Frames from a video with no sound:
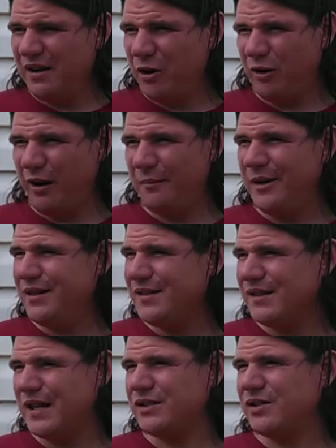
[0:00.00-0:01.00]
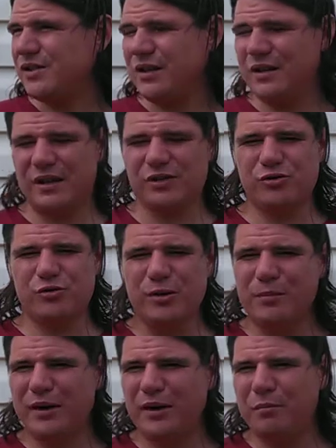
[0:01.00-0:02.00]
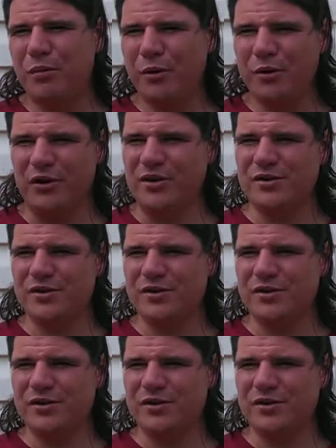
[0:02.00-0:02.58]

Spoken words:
Crimea is actually extremely important